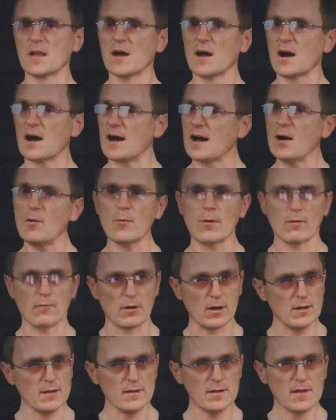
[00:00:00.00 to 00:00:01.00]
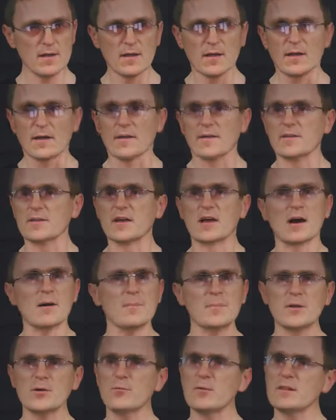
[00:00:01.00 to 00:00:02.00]
However, the
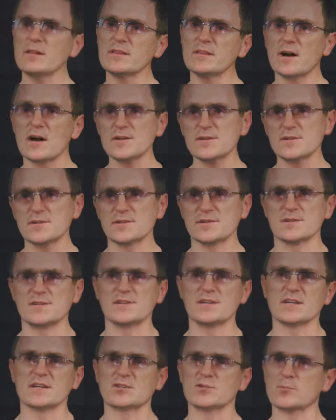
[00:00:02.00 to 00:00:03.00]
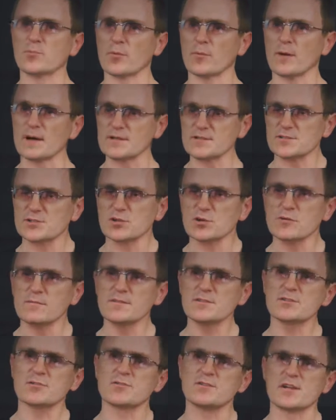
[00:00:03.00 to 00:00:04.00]
company will not undertake to provide
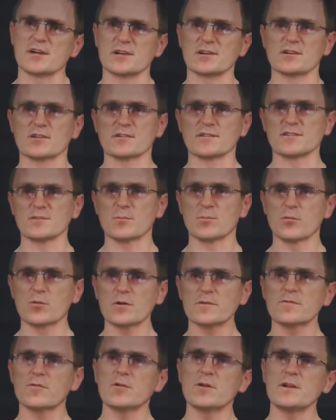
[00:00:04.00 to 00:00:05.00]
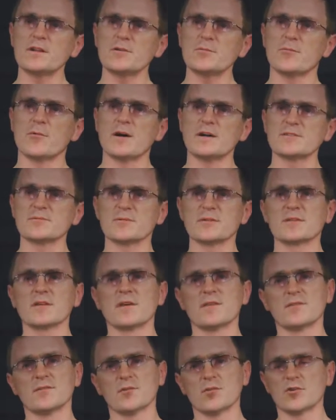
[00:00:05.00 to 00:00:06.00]
service or technical support for a device
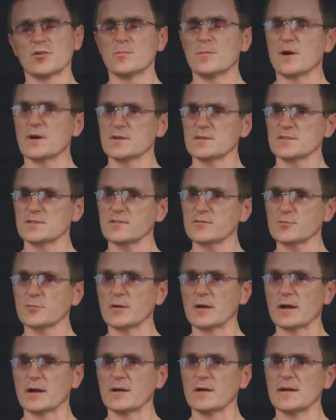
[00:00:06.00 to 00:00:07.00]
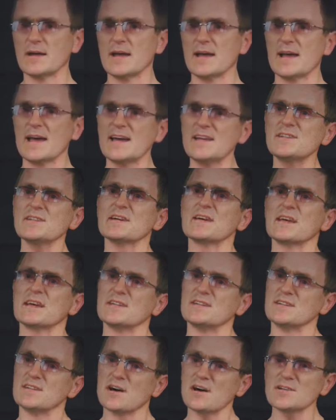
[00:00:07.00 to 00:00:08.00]
with third-party software and
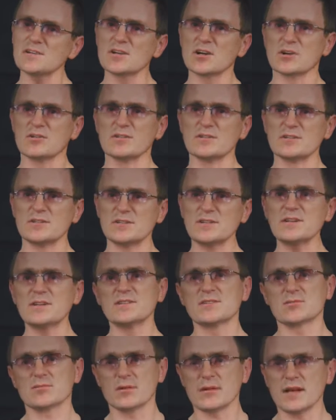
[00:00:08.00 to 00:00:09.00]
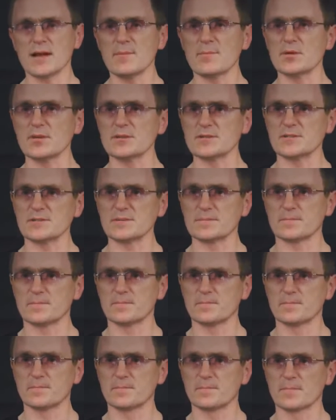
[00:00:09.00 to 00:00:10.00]
cannot guarantee its reliability.
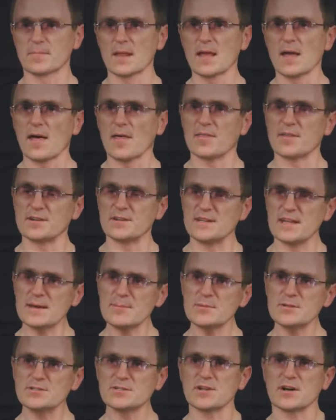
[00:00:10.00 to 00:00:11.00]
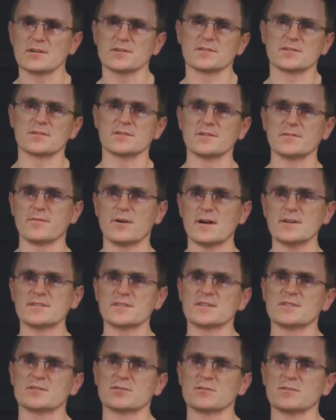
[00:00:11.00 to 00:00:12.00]
The damage done to the device
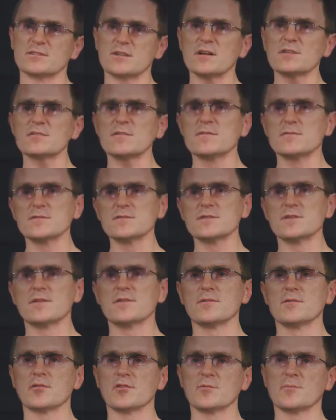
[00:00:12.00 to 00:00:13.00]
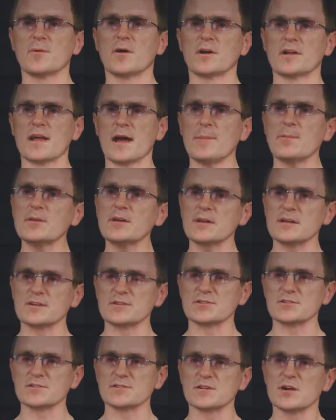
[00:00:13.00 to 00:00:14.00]
as a result of using third-party
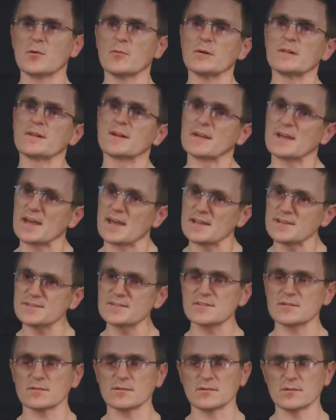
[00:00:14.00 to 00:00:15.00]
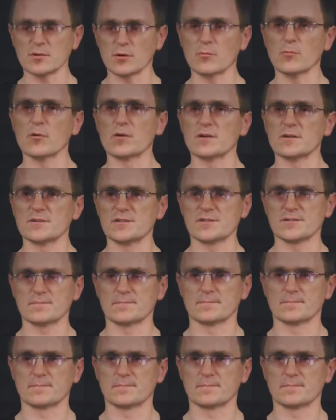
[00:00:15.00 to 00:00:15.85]
applications will cancel your warranty.